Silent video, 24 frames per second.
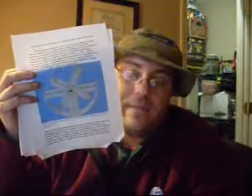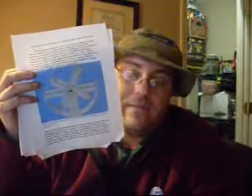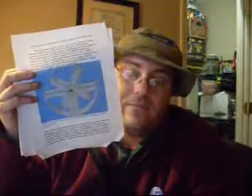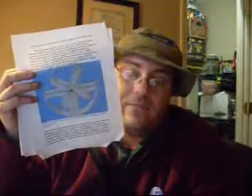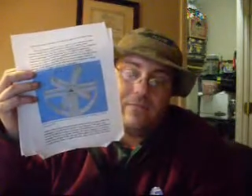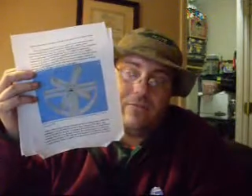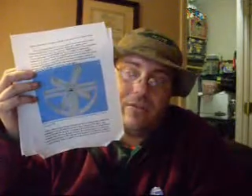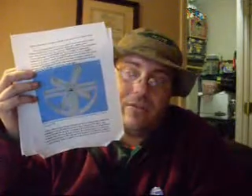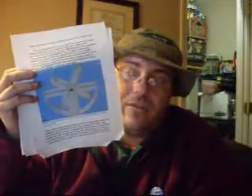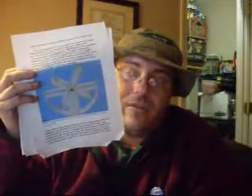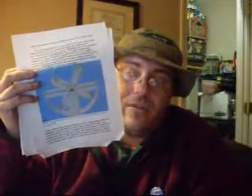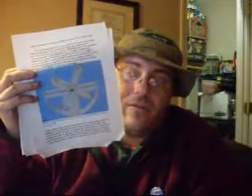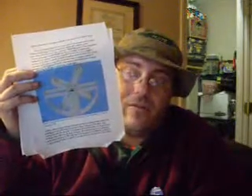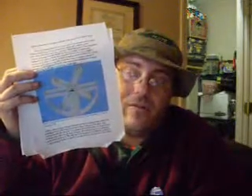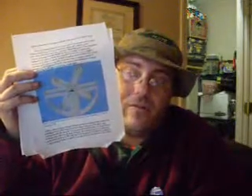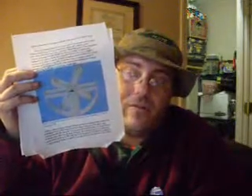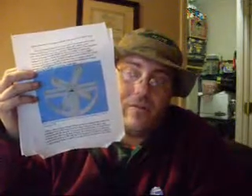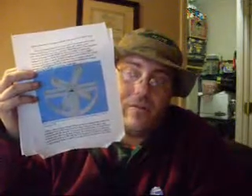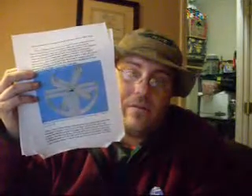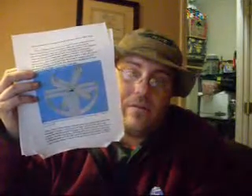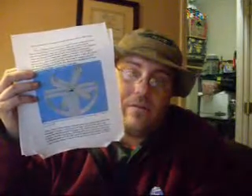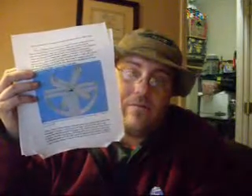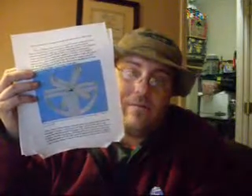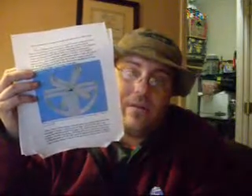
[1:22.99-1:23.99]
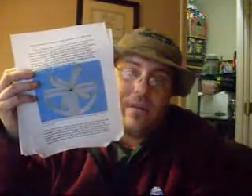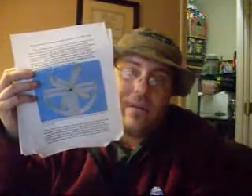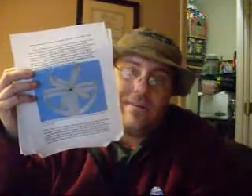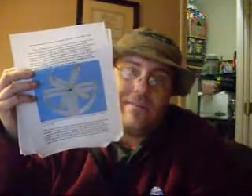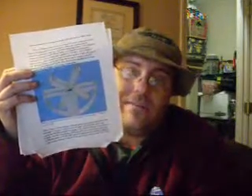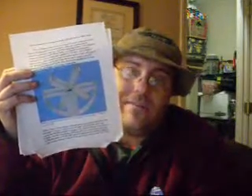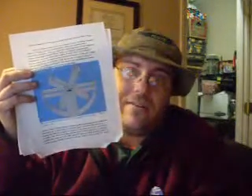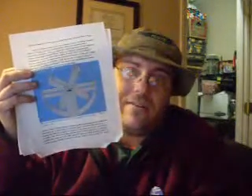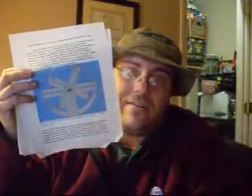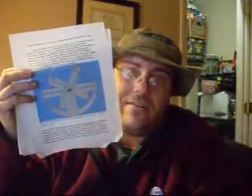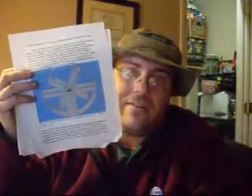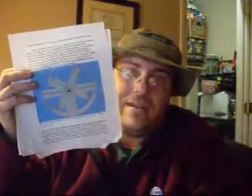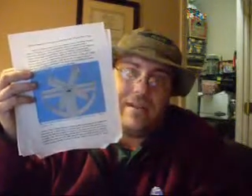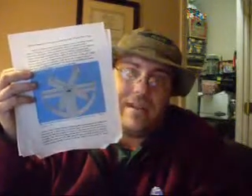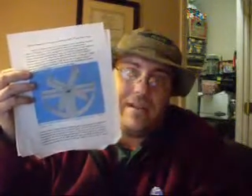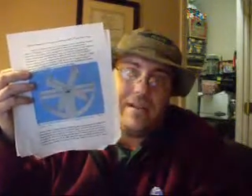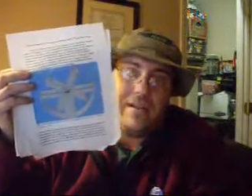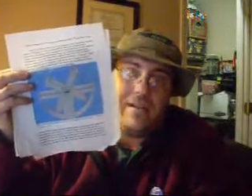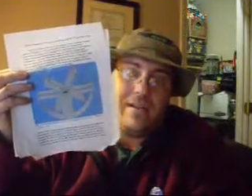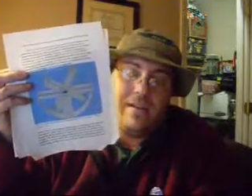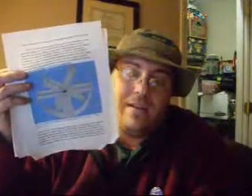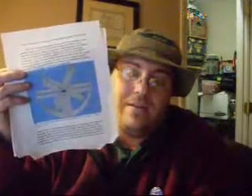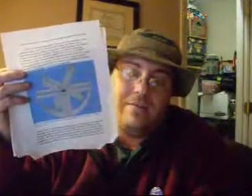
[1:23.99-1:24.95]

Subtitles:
So basically,